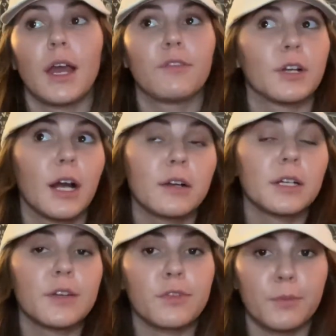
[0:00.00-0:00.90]
if you're not
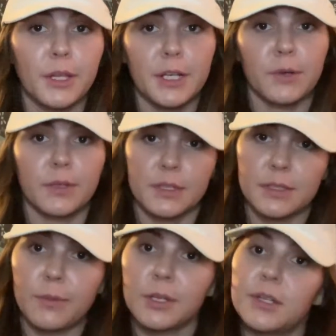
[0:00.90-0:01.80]
really familiar with a
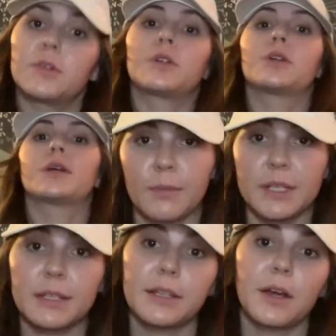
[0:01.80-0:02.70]
subacute unit,
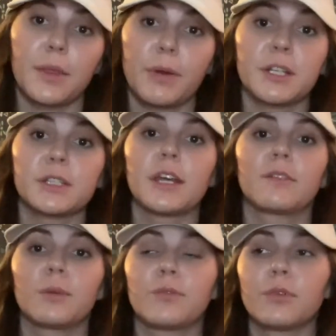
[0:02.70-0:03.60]
basically all the patients
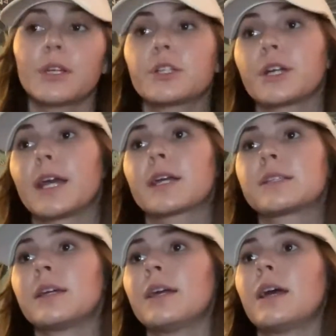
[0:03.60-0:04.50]
have to be fully
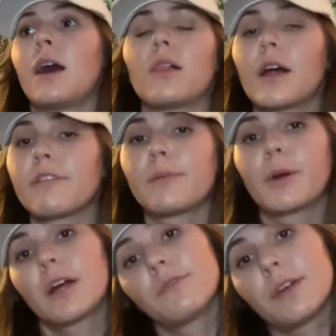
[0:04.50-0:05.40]
trached. A lot of
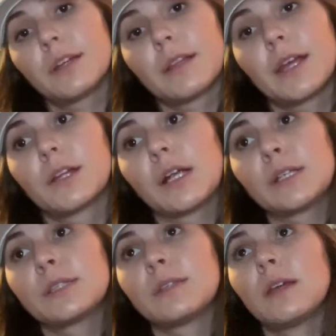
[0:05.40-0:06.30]
them are on
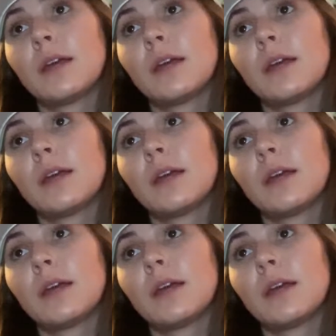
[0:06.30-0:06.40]
ventilators.